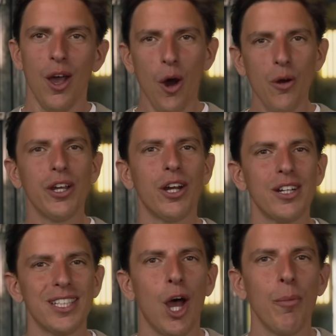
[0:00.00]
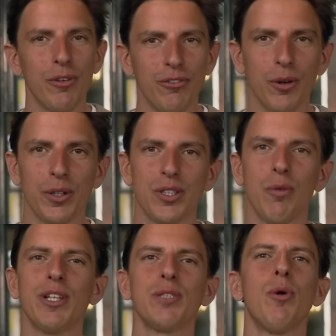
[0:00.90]
OKRs help you focus on
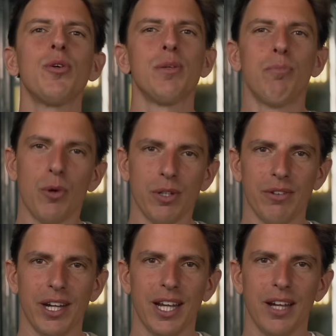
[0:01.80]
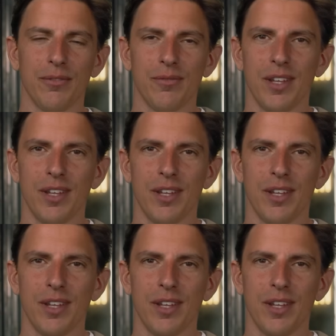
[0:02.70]
what's most important right now.